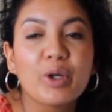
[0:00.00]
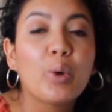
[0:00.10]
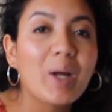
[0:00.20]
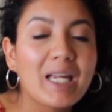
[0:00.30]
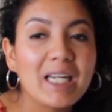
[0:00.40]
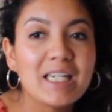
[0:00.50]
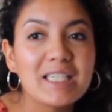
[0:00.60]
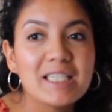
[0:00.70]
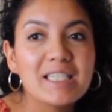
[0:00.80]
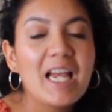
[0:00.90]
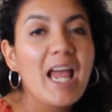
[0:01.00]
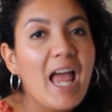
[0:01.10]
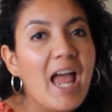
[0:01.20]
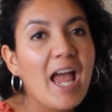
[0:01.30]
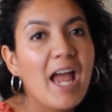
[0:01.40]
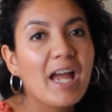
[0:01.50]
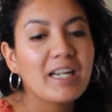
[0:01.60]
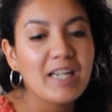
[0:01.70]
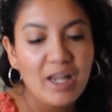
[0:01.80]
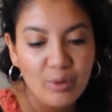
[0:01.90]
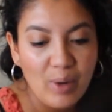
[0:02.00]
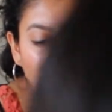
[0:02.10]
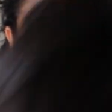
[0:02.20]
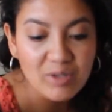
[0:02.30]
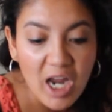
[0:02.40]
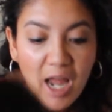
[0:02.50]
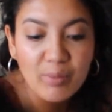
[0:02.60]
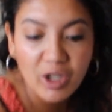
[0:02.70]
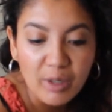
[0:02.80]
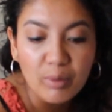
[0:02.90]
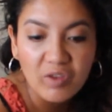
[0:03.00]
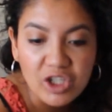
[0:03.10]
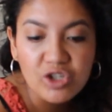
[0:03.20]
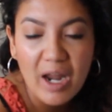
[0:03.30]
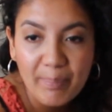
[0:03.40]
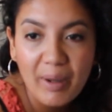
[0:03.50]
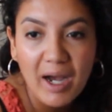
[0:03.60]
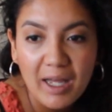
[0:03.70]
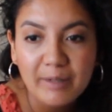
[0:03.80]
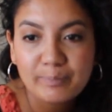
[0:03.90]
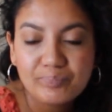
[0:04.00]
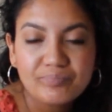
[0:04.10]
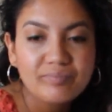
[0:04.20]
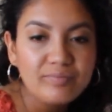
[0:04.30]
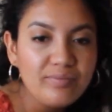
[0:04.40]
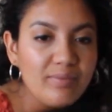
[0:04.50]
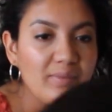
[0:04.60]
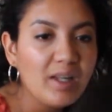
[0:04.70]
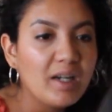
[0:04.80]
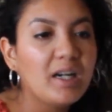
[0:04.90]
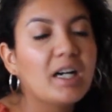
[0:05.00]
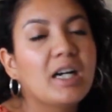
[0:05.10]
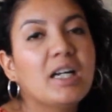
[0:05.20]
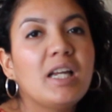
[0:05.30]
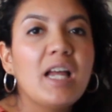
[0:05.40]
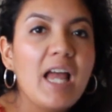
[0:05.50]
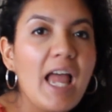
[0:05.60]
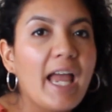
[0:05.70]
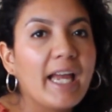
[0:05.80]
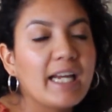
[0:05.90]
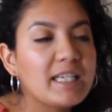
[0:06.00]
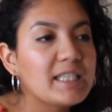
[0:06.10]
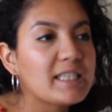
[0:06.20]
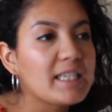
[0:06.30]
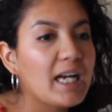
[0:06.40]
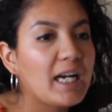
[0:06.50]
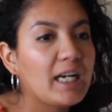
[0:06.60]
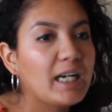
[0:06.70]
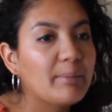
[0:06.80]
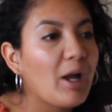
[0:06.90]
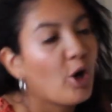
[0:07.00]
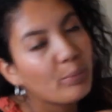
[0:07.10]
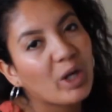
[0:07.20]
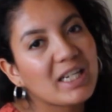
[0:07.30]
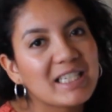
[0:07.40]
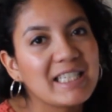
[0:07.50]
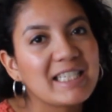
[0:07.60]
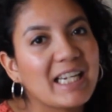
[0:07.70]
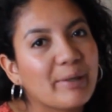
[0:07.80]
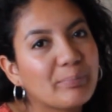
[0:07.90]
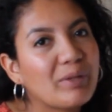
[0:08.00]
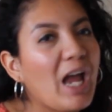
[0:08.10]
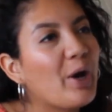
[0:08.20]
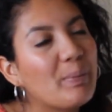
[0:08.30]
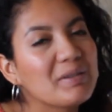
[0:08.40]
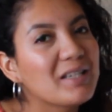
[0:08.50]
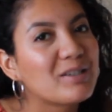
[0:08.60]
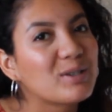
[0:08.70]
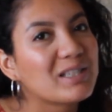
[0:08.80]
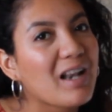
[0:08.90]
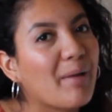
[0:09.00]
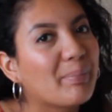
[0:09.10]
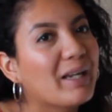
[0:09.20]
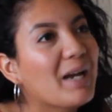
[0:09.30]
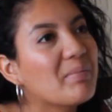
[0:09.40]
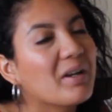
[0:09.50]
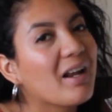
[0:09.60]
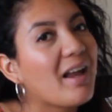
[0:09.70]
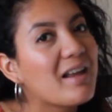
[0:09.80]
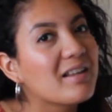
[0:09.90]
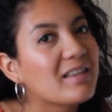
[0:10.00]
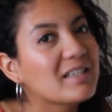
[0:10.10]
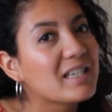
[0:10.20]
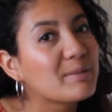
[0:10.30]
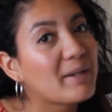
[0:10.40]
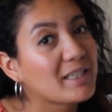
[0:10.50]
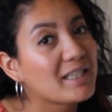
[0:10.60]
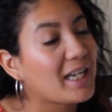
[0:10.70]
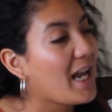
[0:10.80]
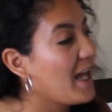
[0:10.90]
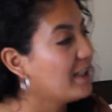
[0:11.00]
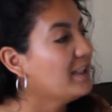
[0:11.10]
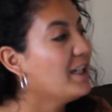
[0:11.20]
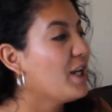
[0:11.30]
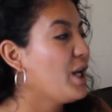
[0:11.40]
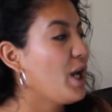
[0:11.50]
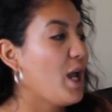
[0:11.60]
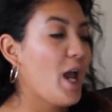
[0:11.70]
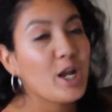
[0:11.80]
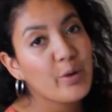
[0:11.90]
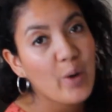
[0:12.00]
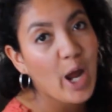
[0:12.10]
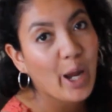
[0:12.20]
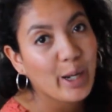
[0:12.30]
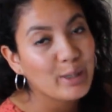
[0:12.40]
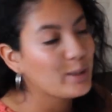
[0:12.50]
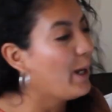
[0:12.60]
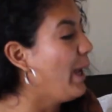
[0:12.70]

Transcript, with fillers: quickness and at a random time you're going to move the tripod. Okay uh-huh and uh, I hope you guys can see it I hope it's not too sloppy I'm gonna edit this as best as I can anyways